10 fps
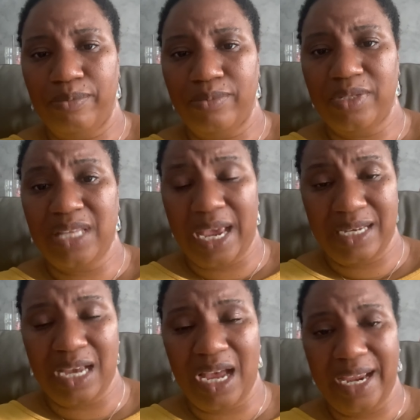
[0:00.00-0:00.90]

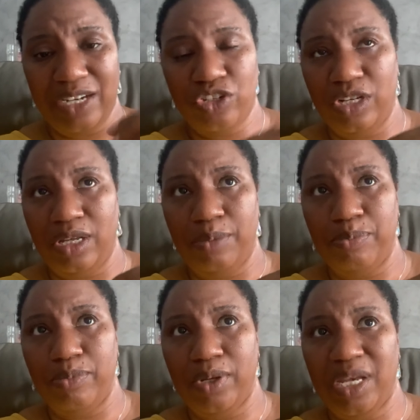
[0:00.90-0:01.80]
said. I actually
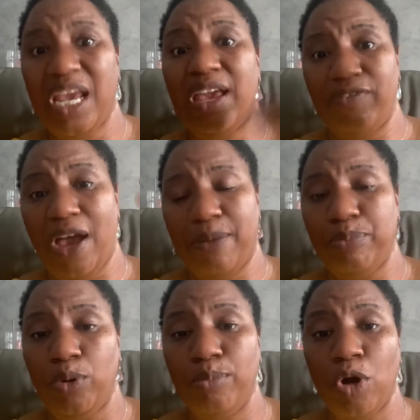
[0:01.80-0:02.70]
I
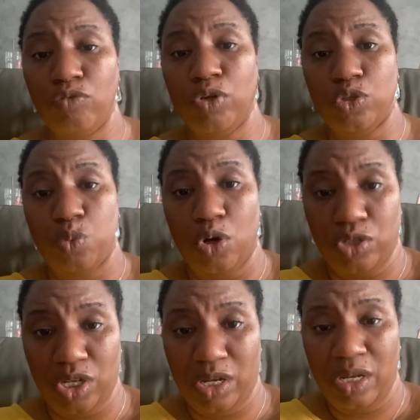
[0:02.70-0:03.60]
put more rose
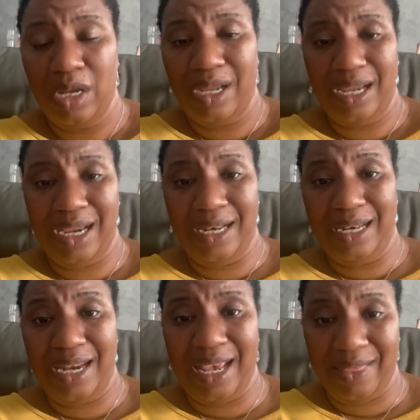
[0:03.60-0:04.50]
water
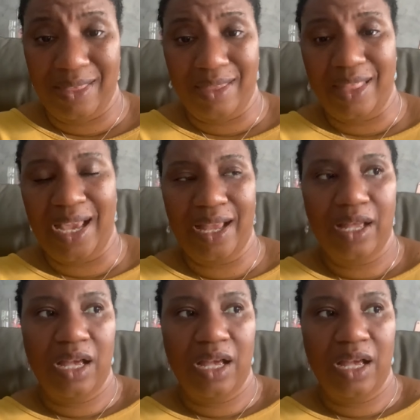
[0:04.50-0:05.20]
in than that.